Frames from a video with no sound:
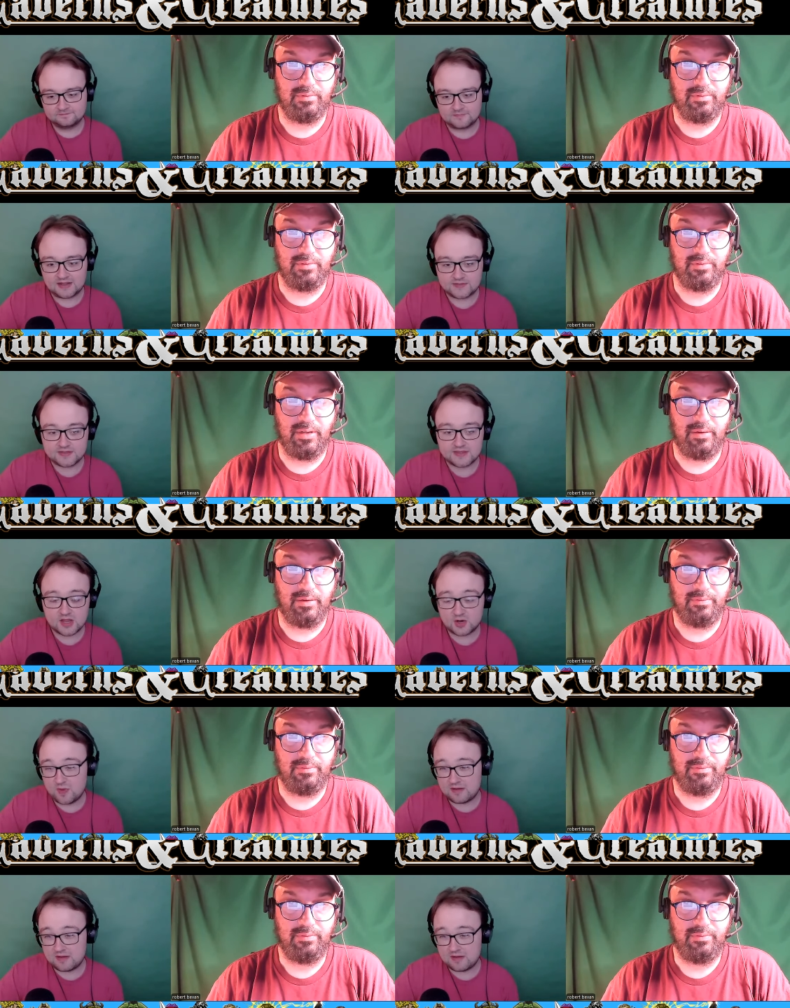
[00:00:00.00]
Speaker 1: I think they could have
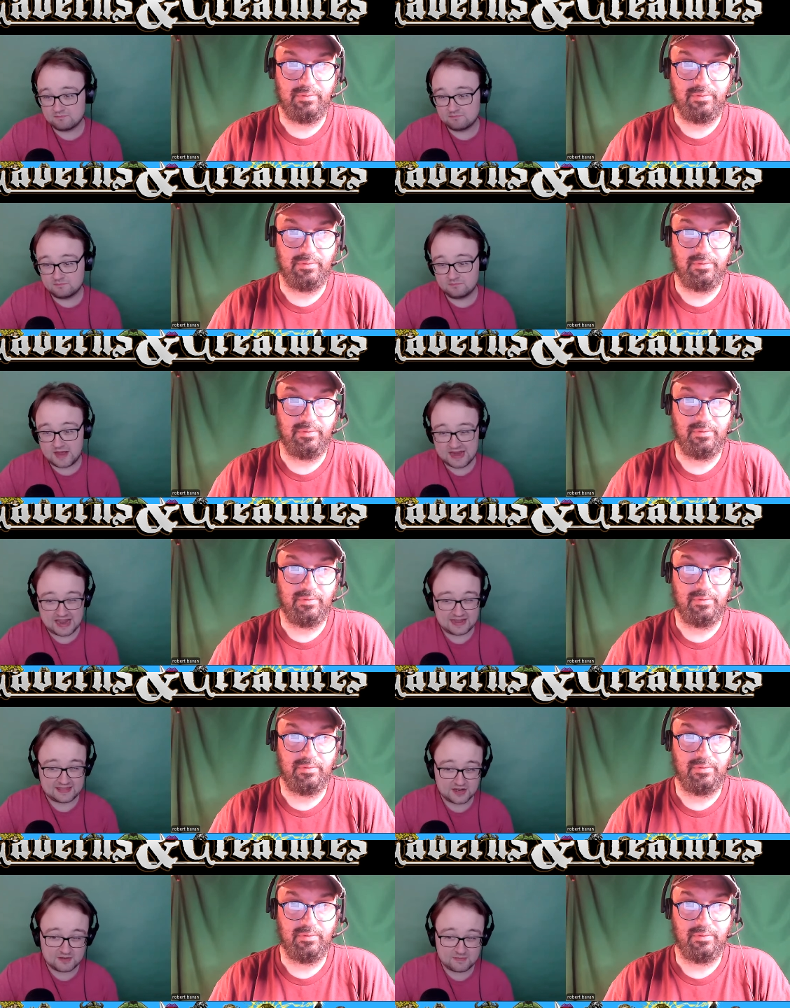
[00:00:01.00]
went again. I think
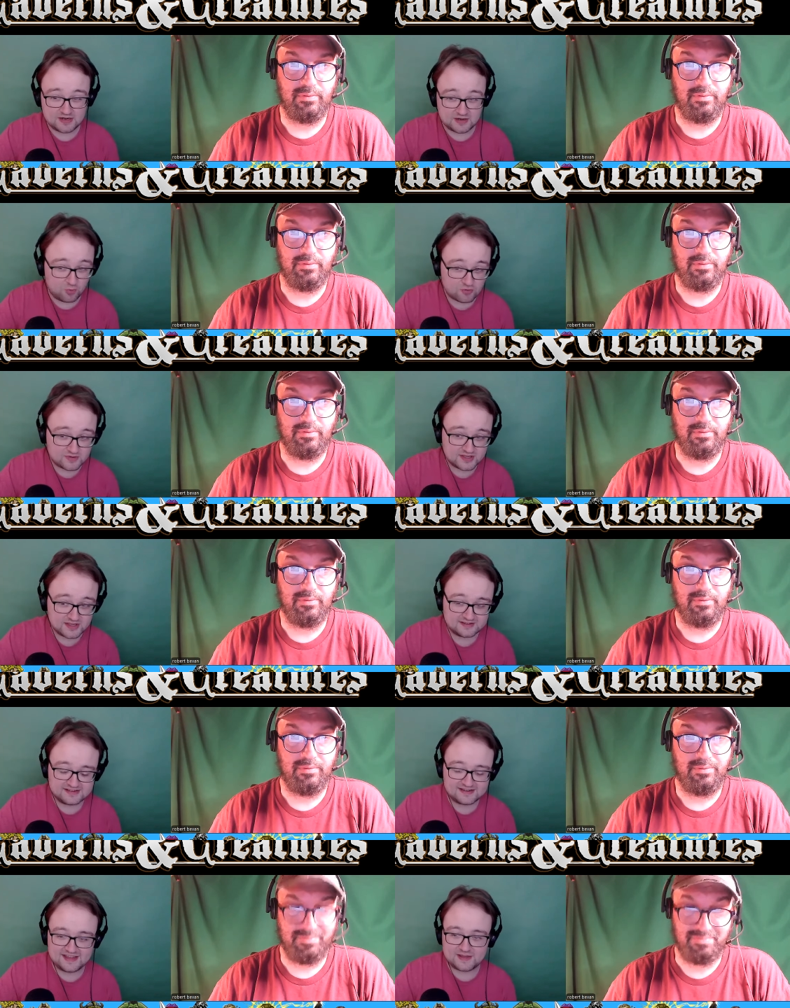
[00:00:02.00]
they could have done more with it.
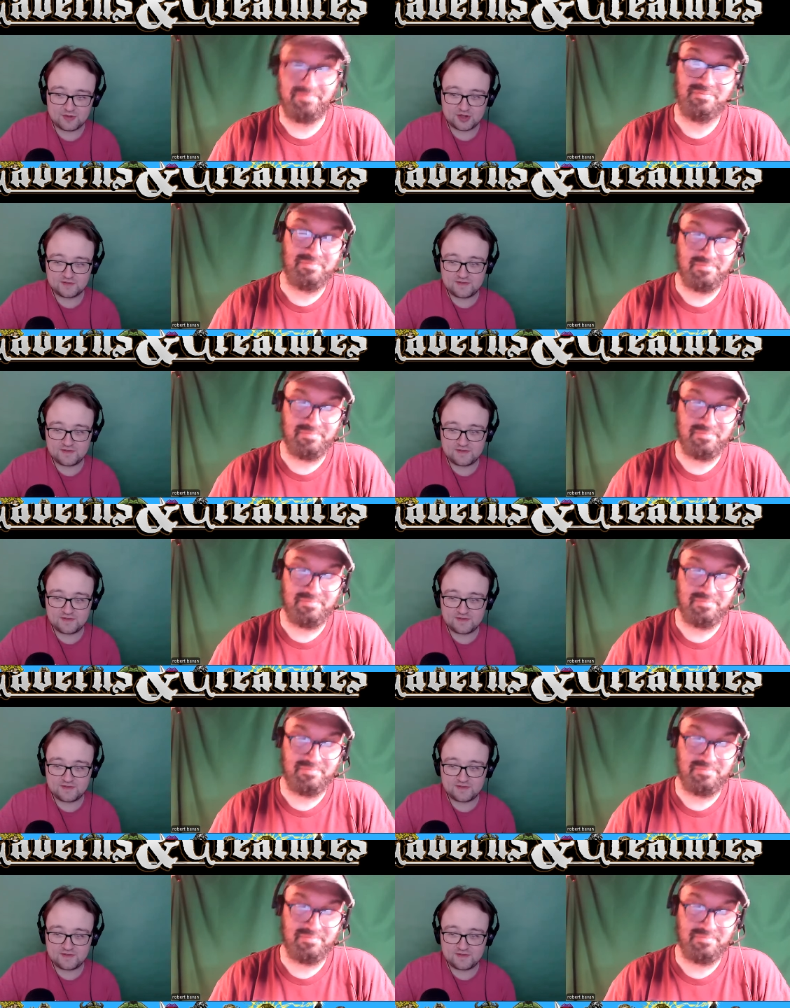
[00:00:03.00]
I think we could have